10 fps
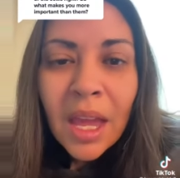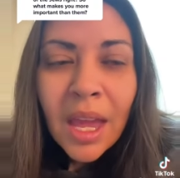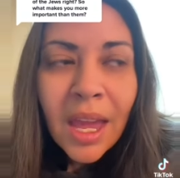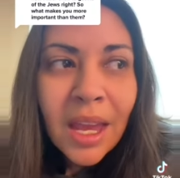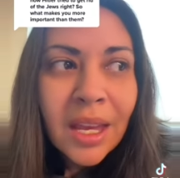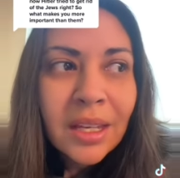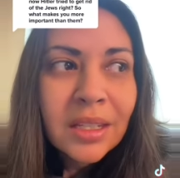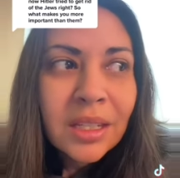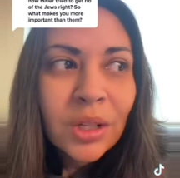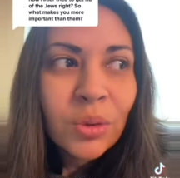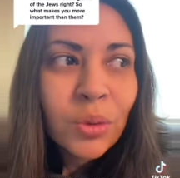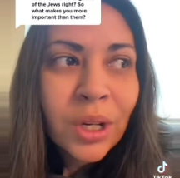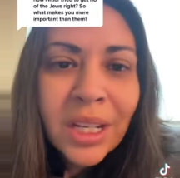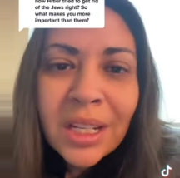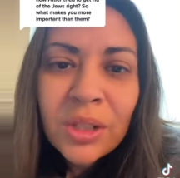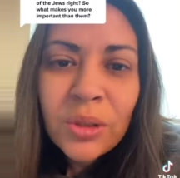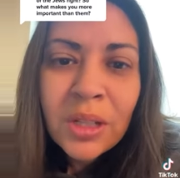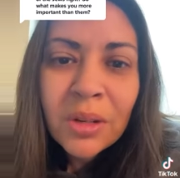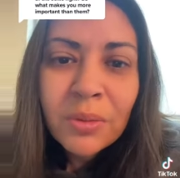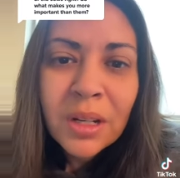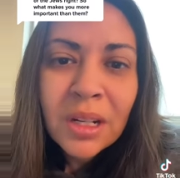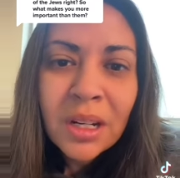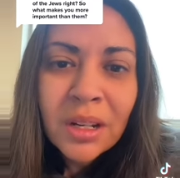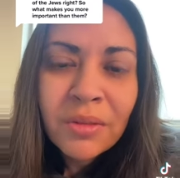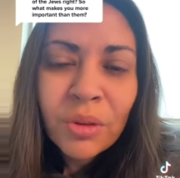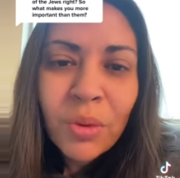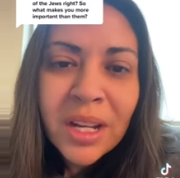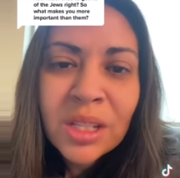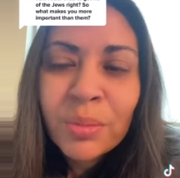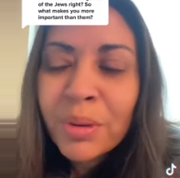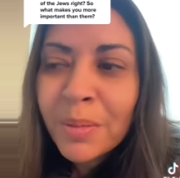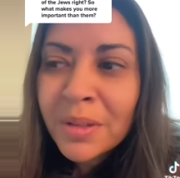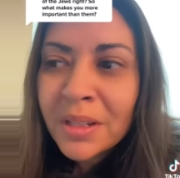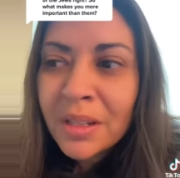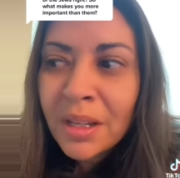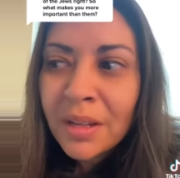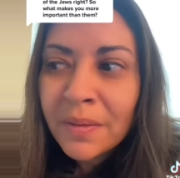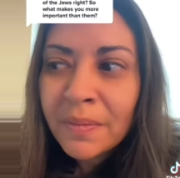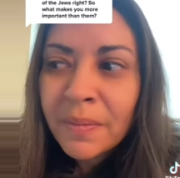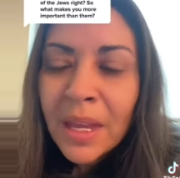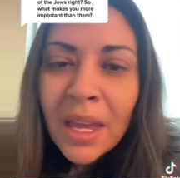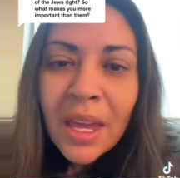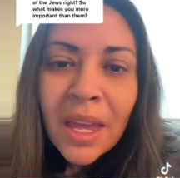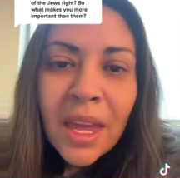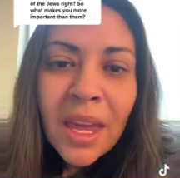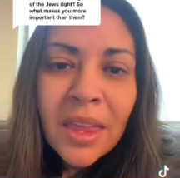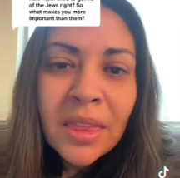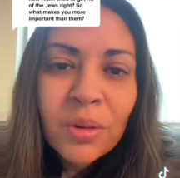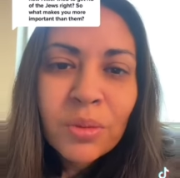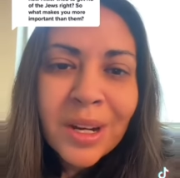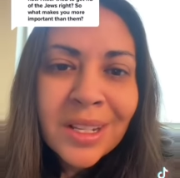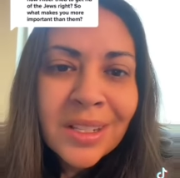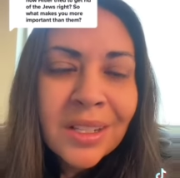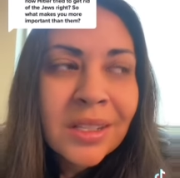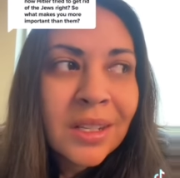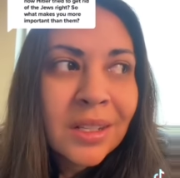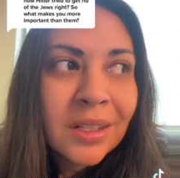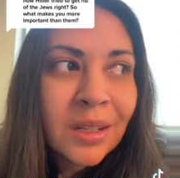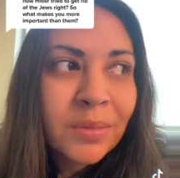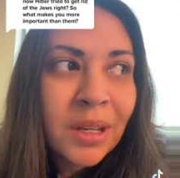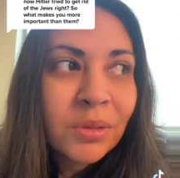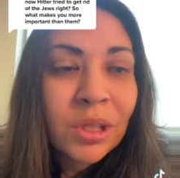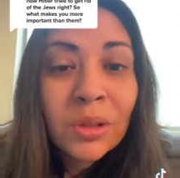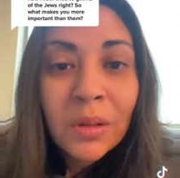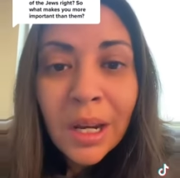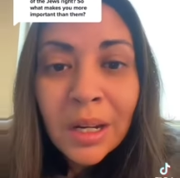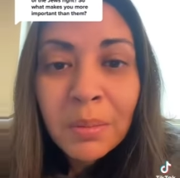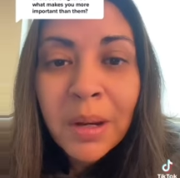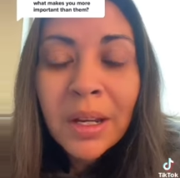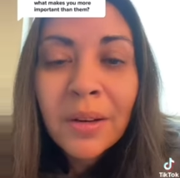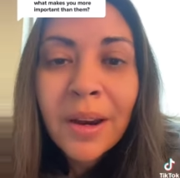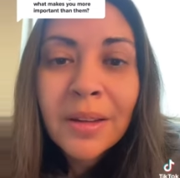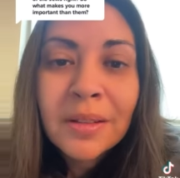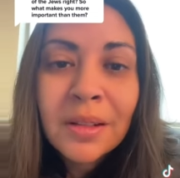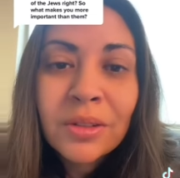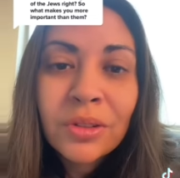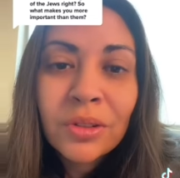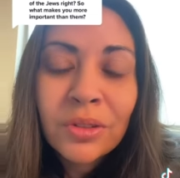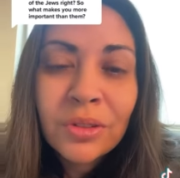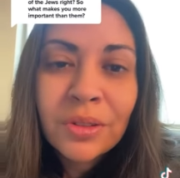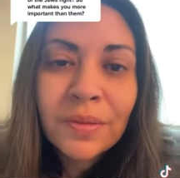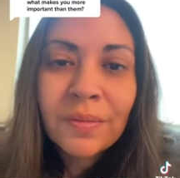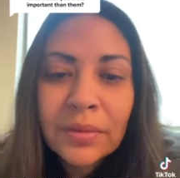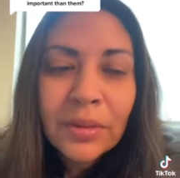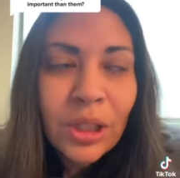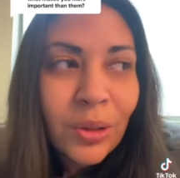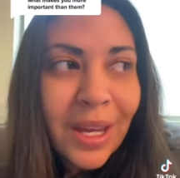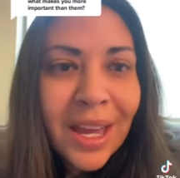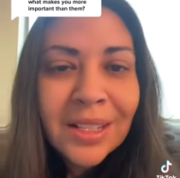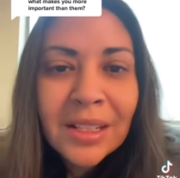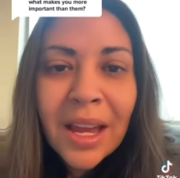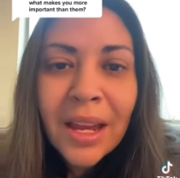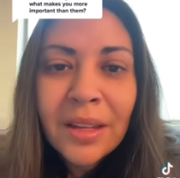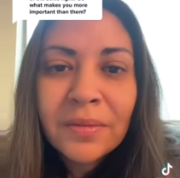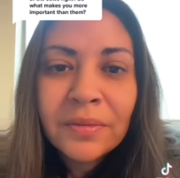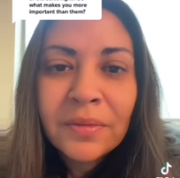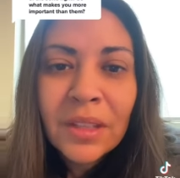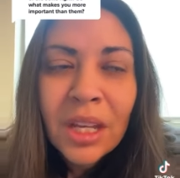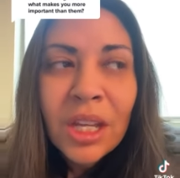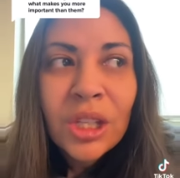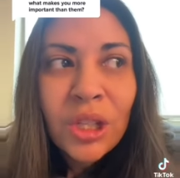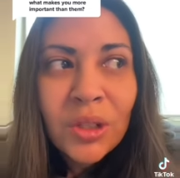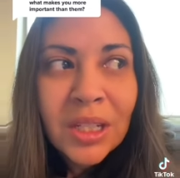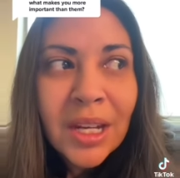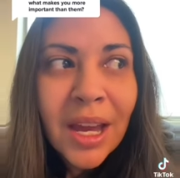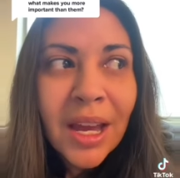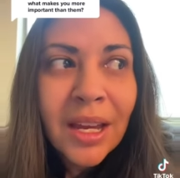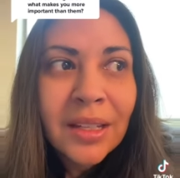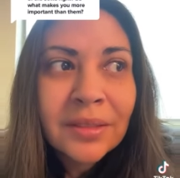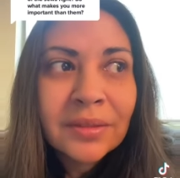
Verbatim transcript: and working to get rid of the white supremacy and the racist system that was created by your ancestors. You gaslight, you deny,